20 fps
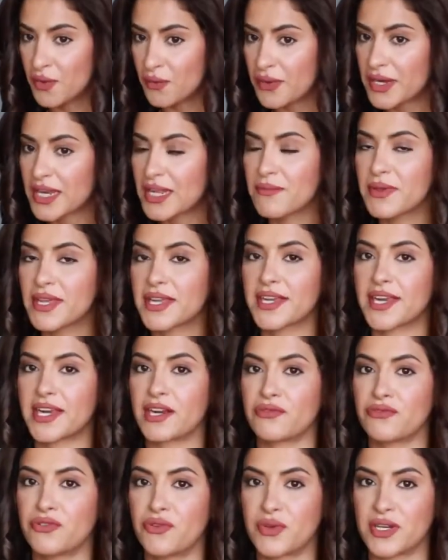really be
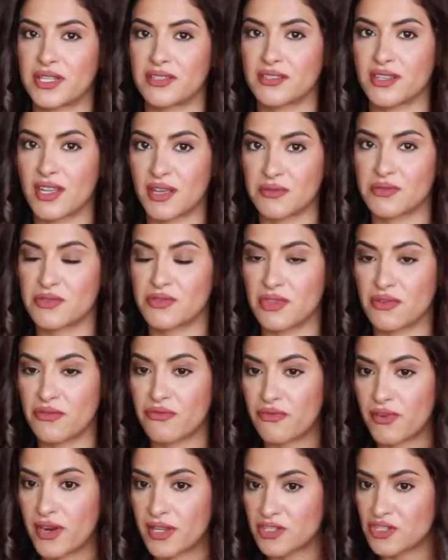careful when it comes to the
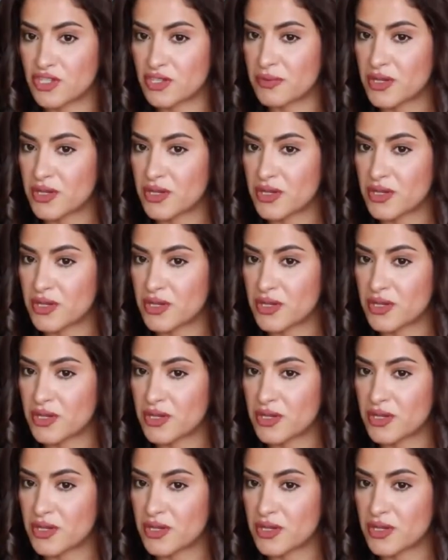fringe,